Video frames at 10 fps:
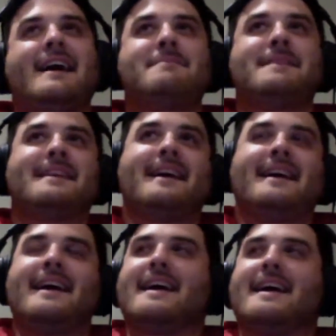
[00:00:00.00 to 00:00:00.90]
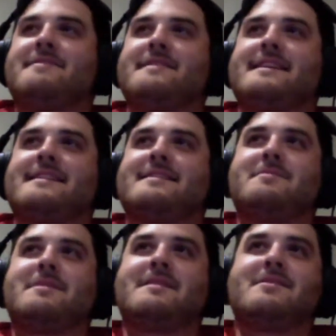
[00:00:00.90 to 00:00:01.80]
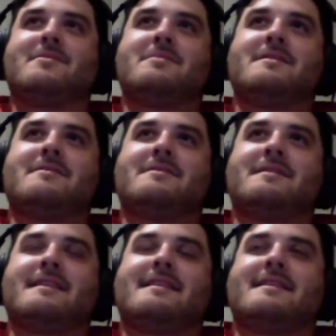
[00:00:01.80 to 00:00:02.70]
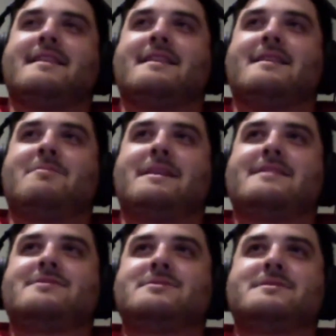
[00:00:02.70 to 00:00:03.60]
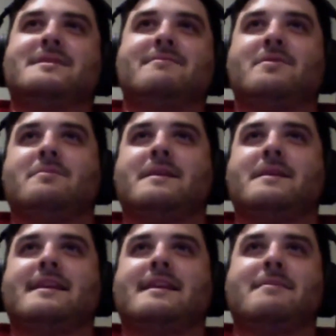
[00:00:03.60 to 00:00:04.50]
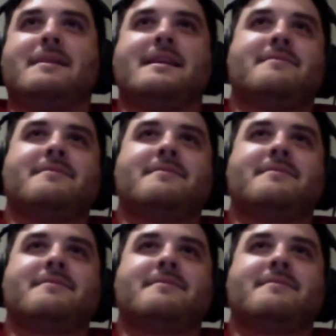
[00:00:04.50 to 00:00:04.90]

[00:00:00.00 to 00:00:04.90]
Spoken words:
mean, I feel like there'd be a little bit of. It'd be interesting for a minute. I mean, if